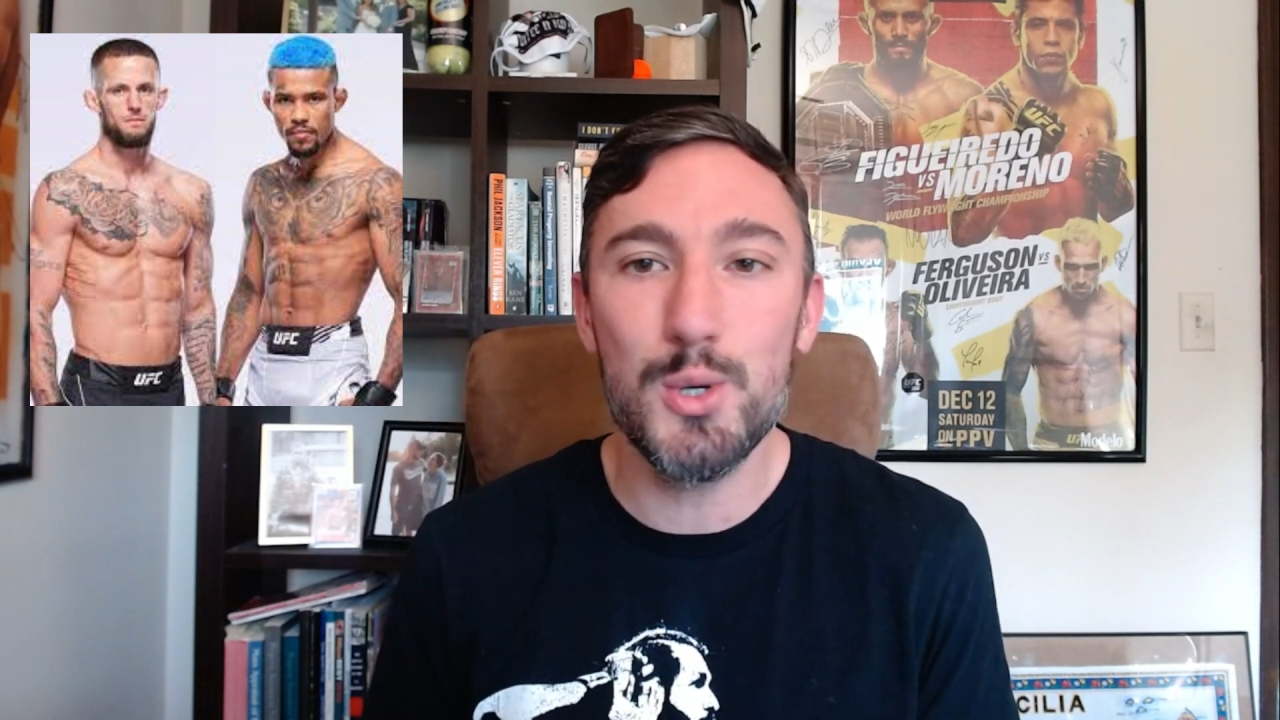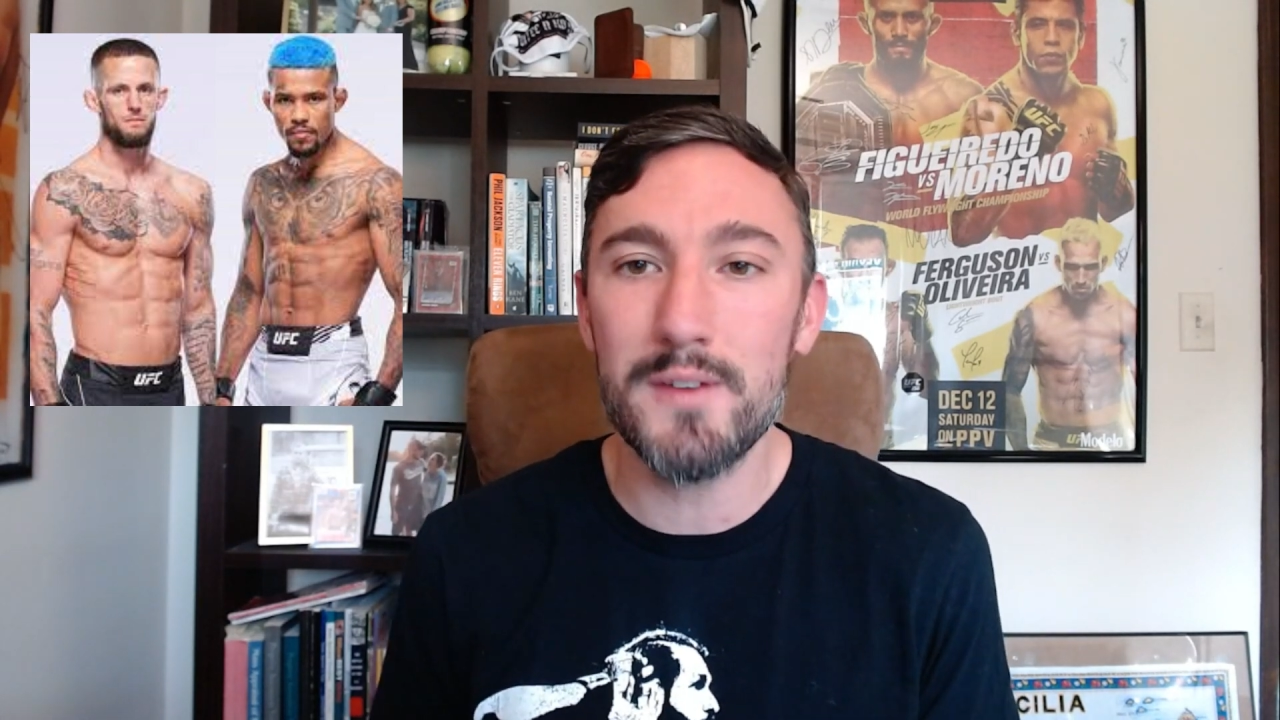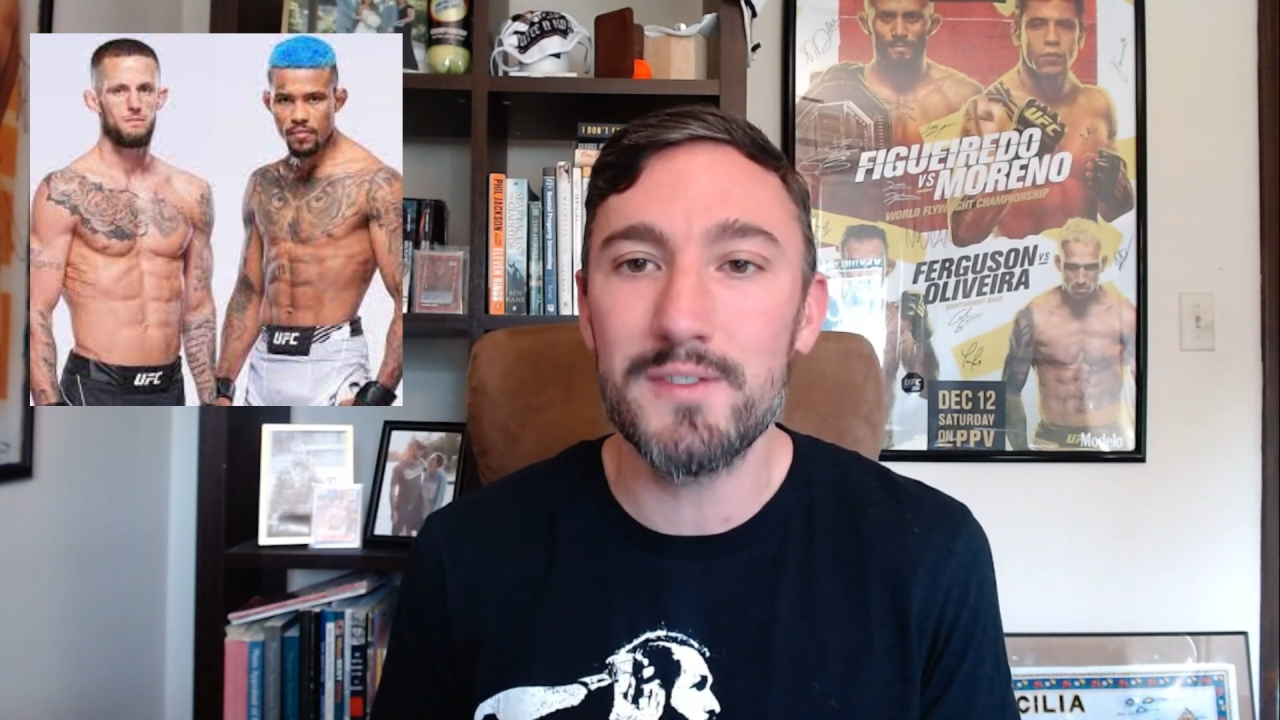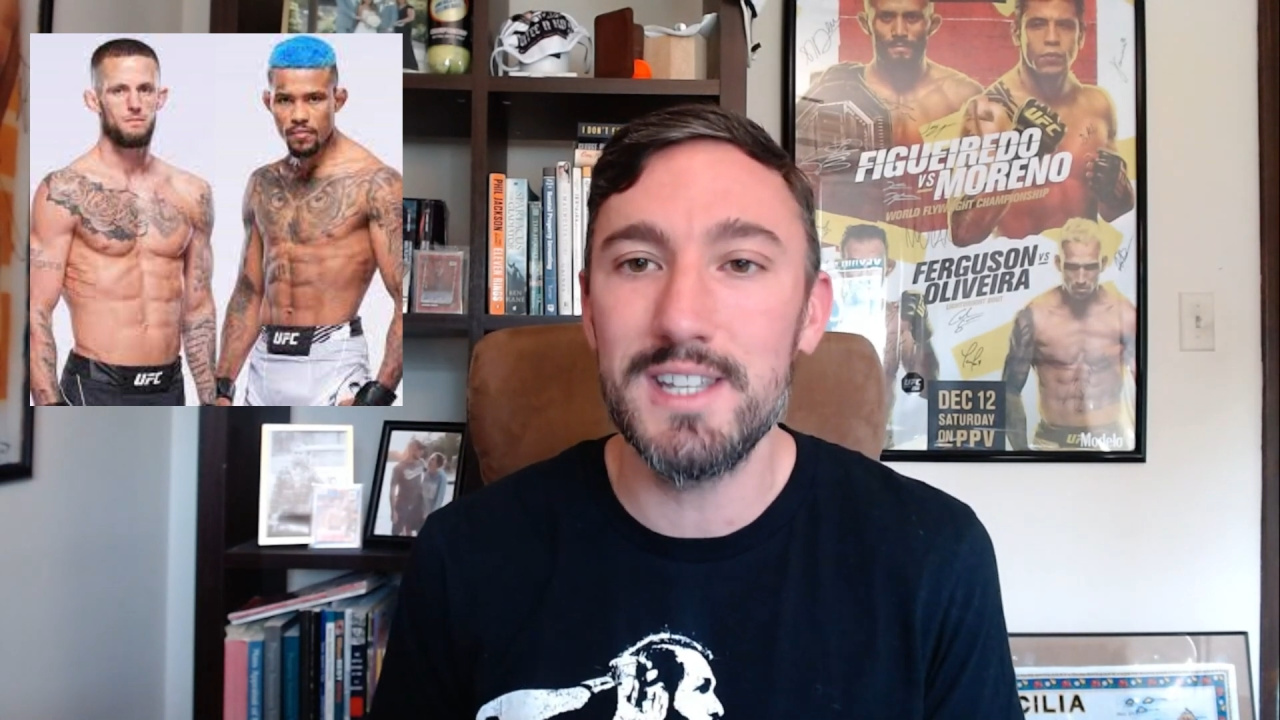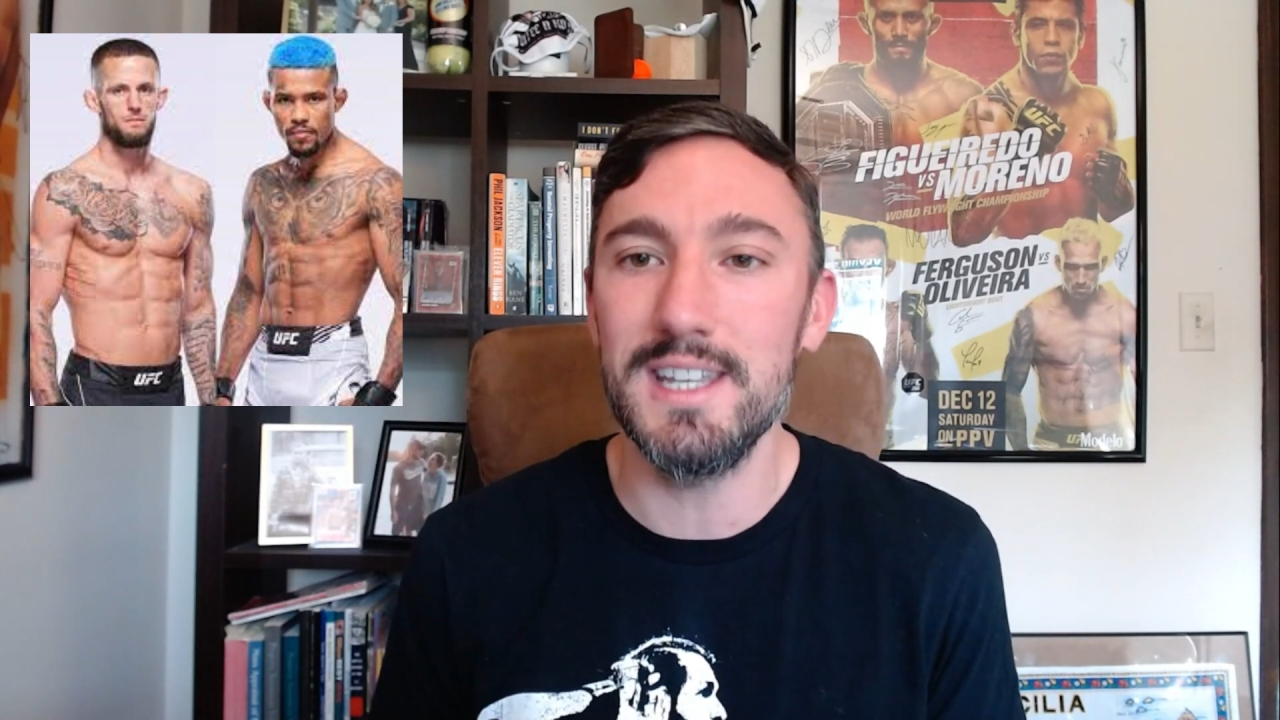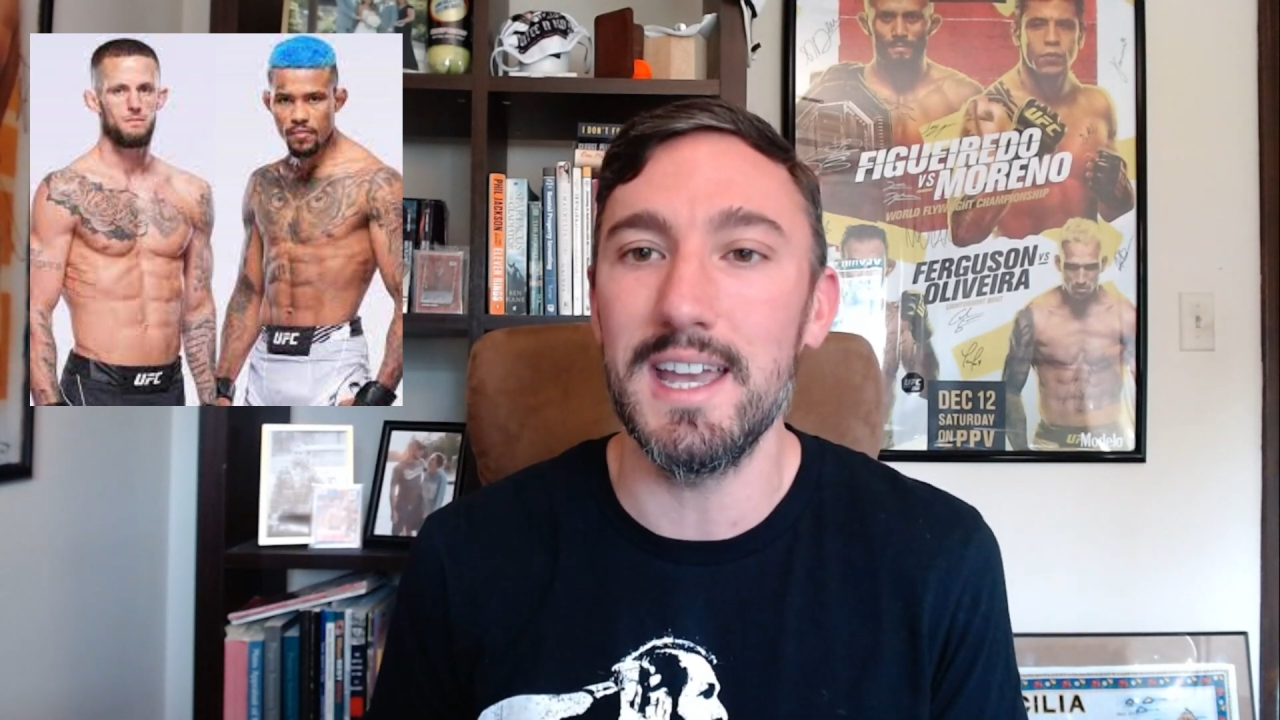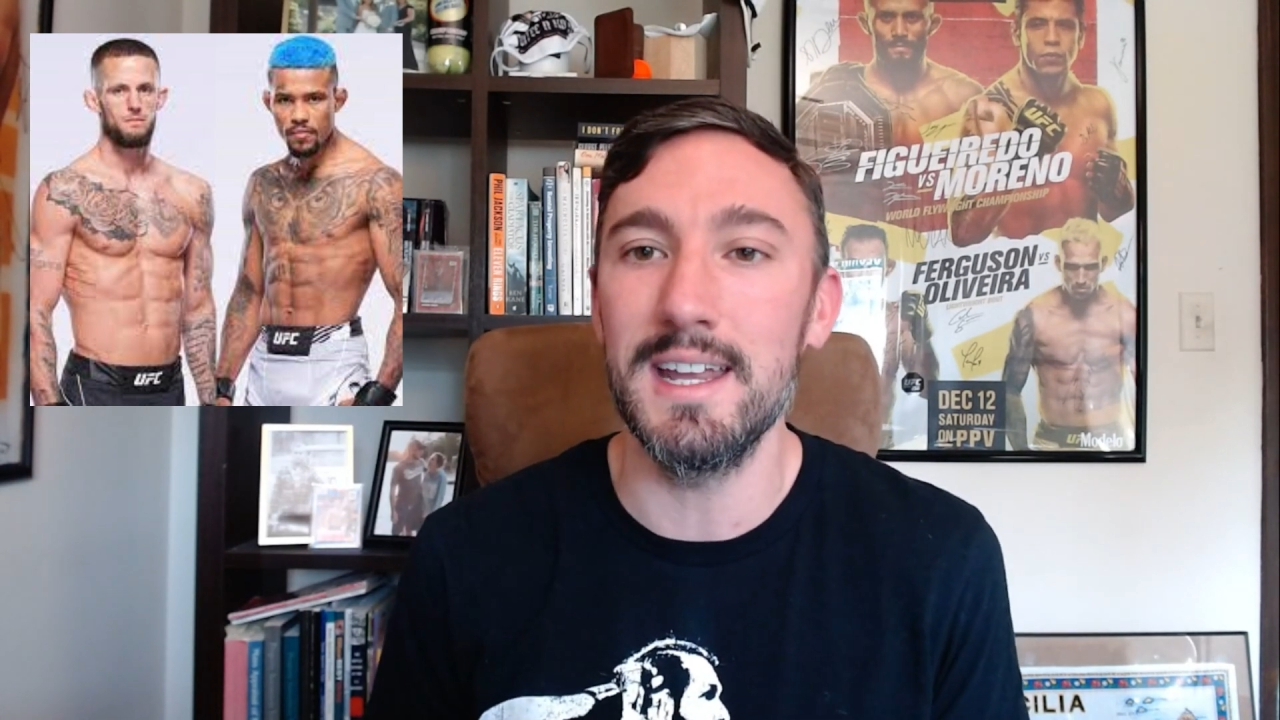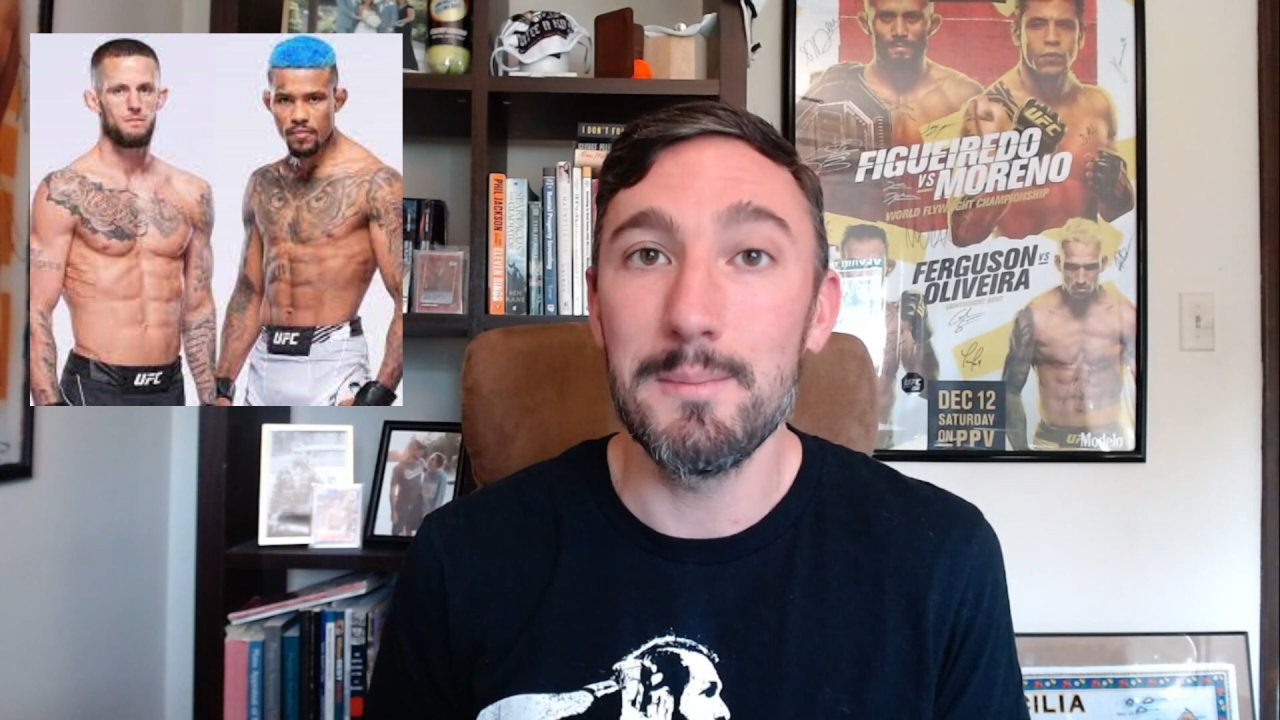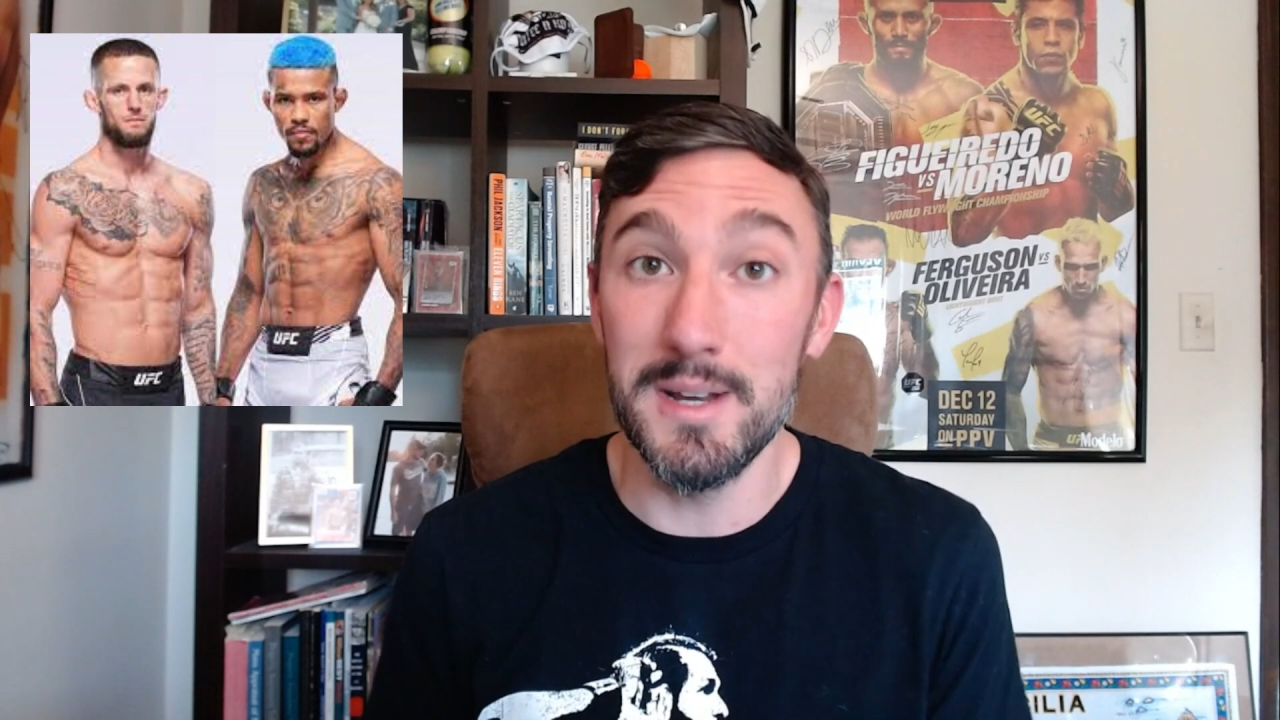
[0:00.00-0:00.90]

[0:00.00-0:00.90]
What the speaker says: UFC yet.